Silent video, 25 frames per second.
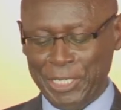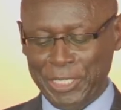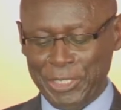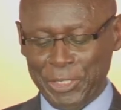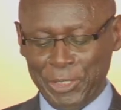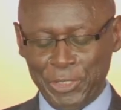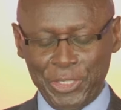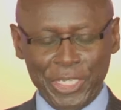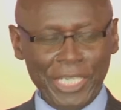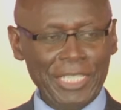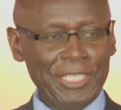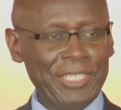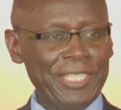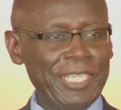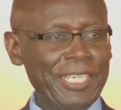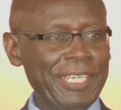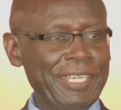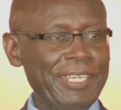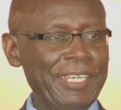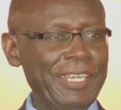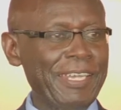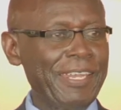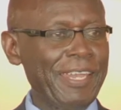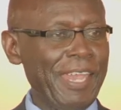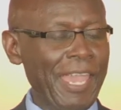
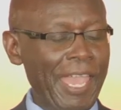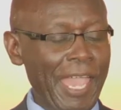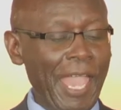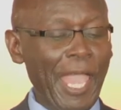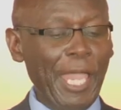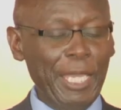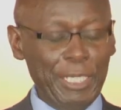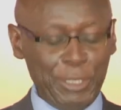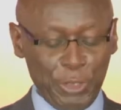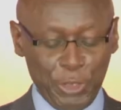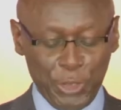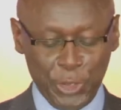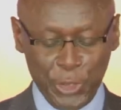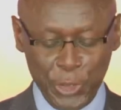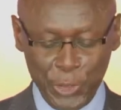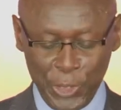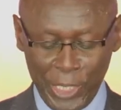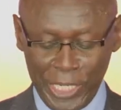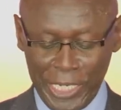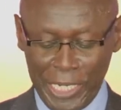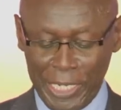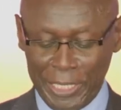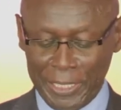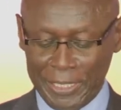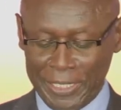Jessica and
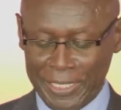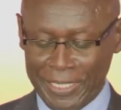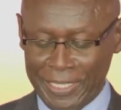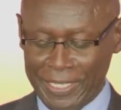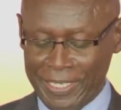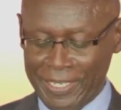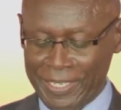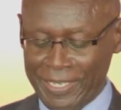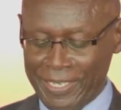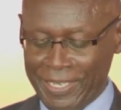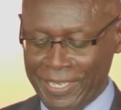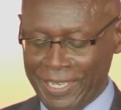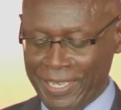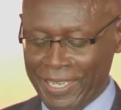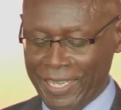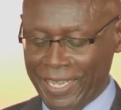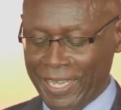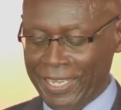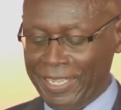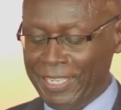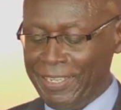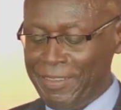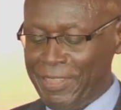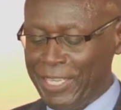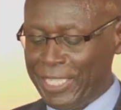Julian.
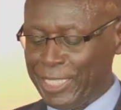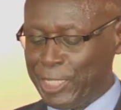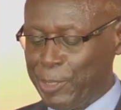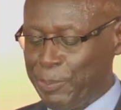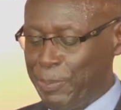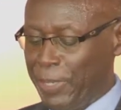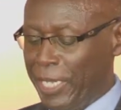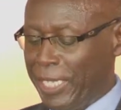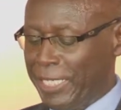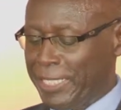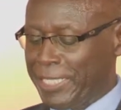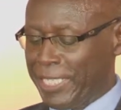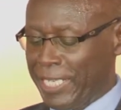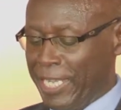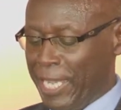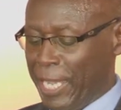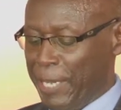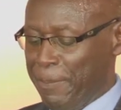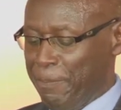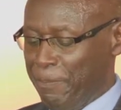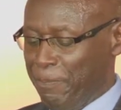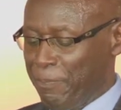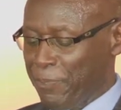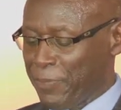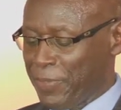And in their spare
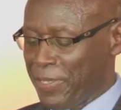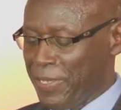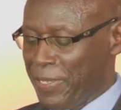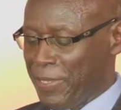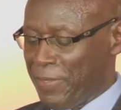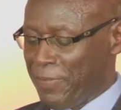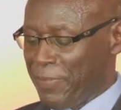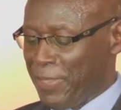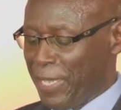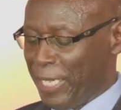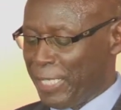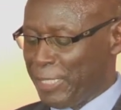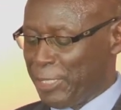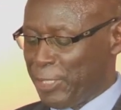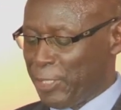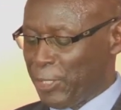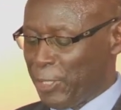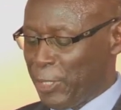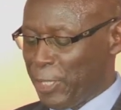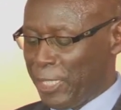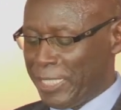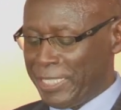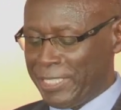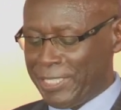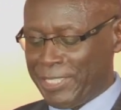time, they
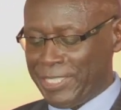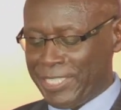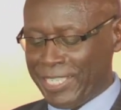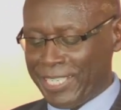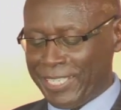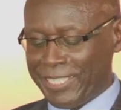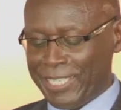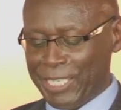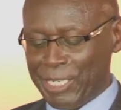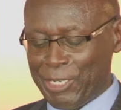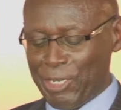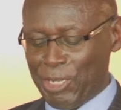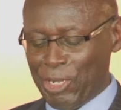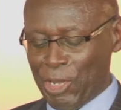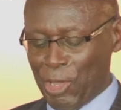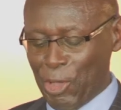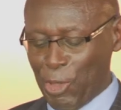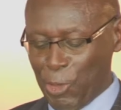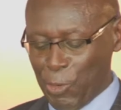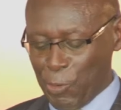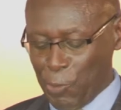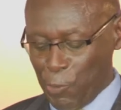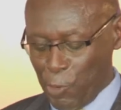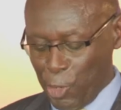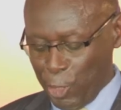enjoy taking
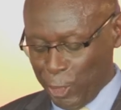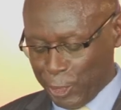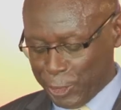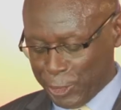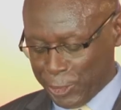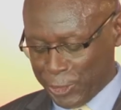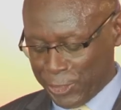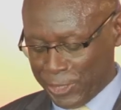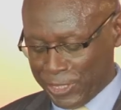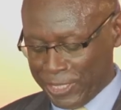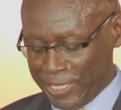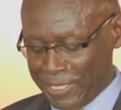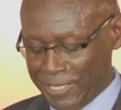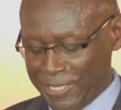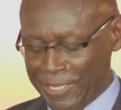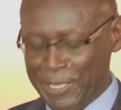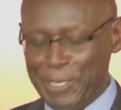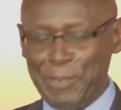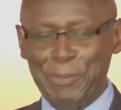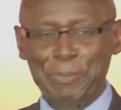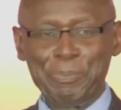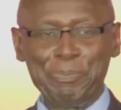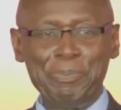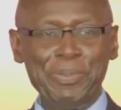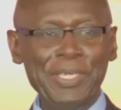long walks
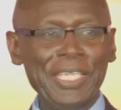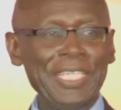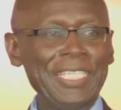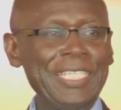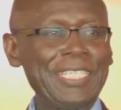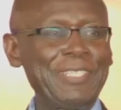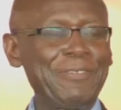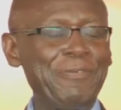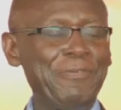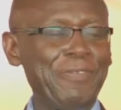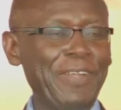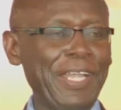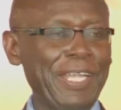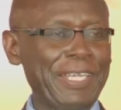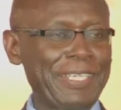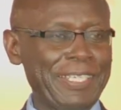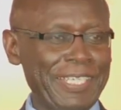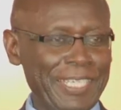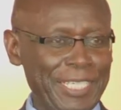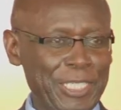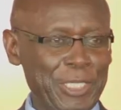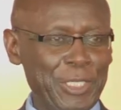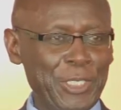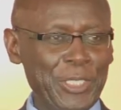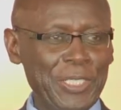beach
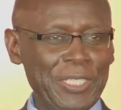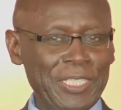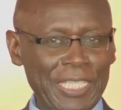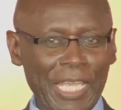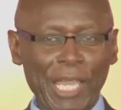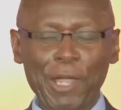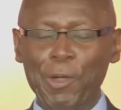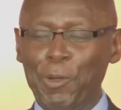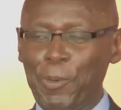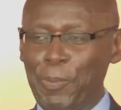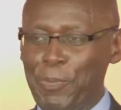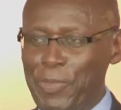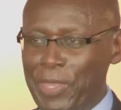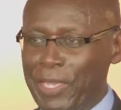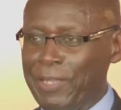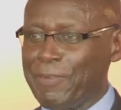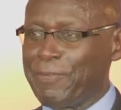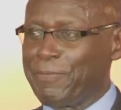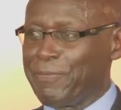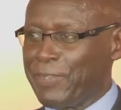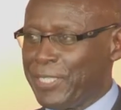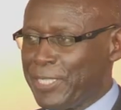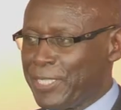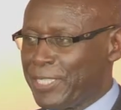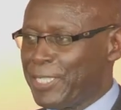vacations. I hope
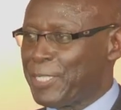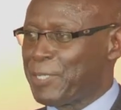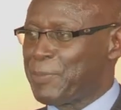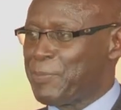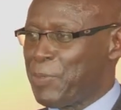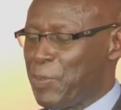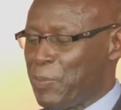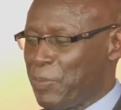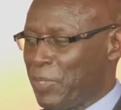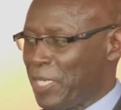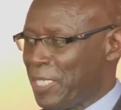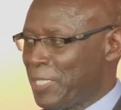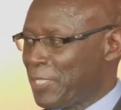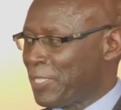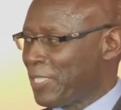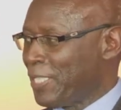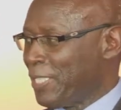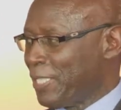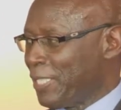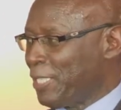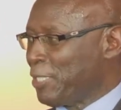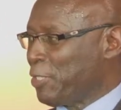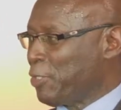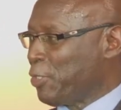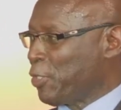they'll visit Mombasa
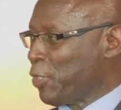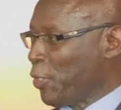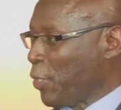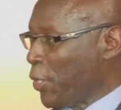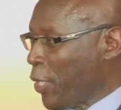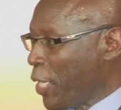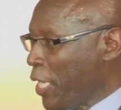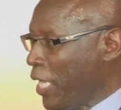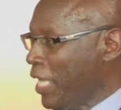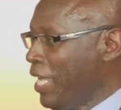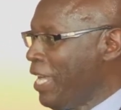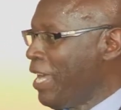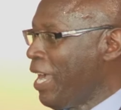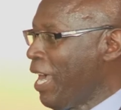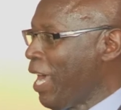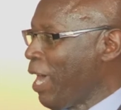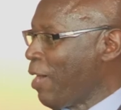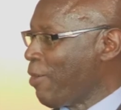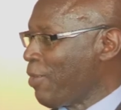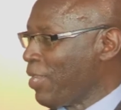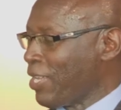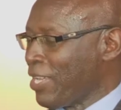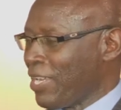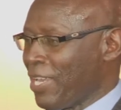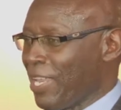and enjoy
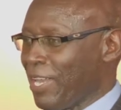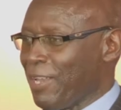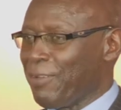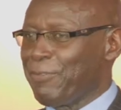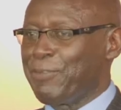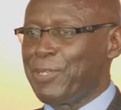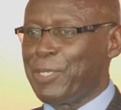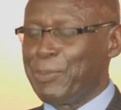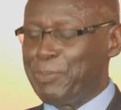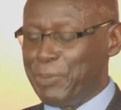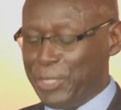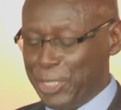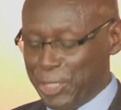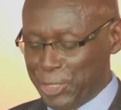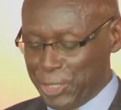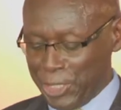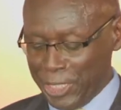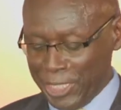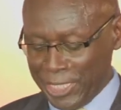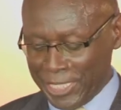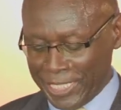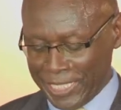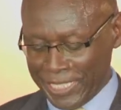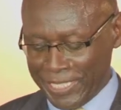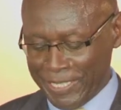our lovely
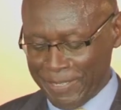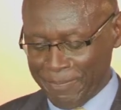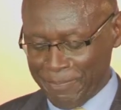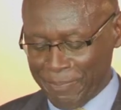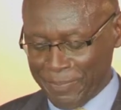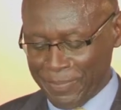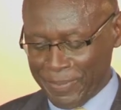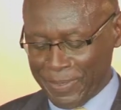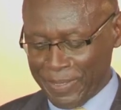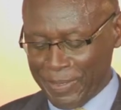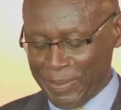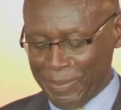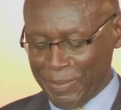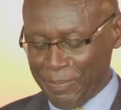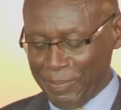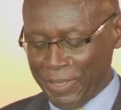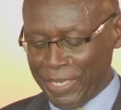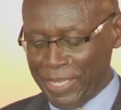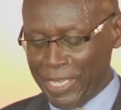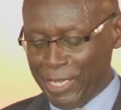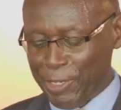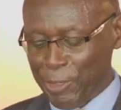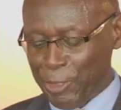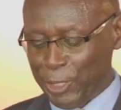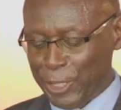beaches.
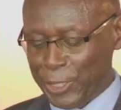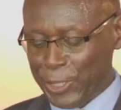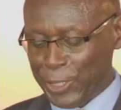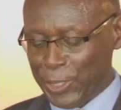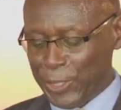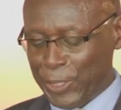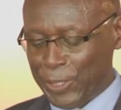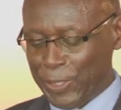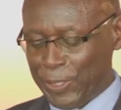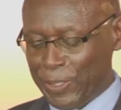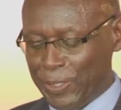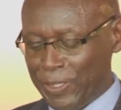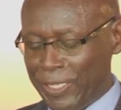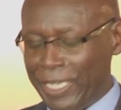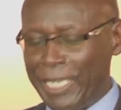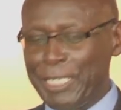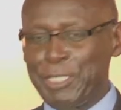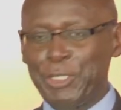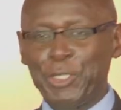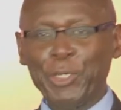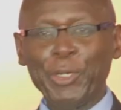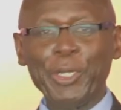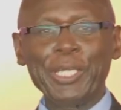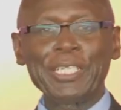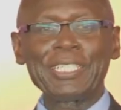But they're also
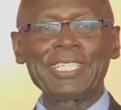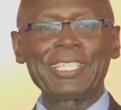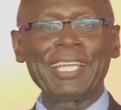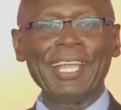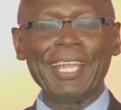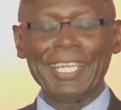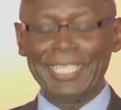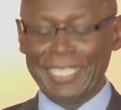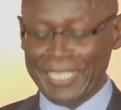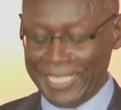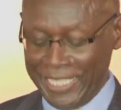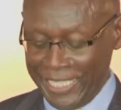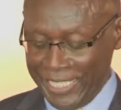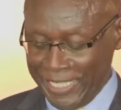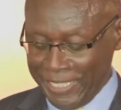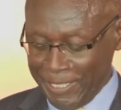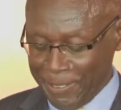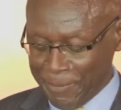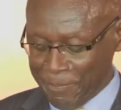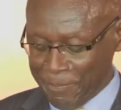enjoying gardening,